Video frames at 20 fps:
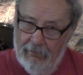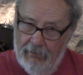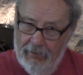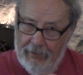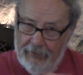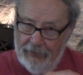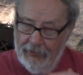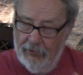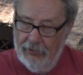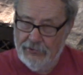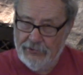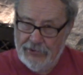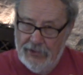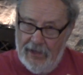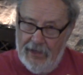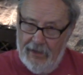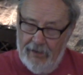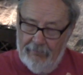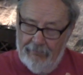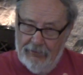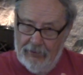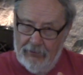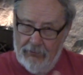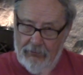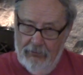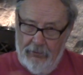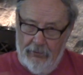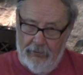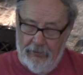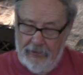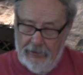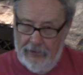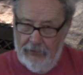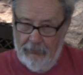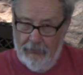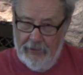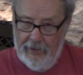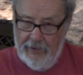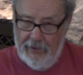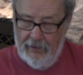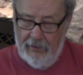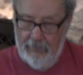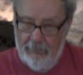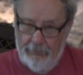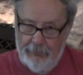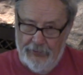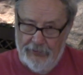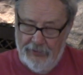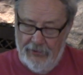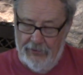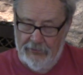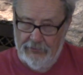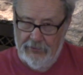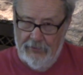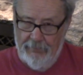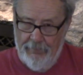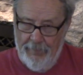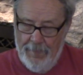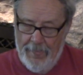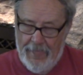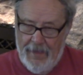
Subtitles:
on your side of the quartering away position.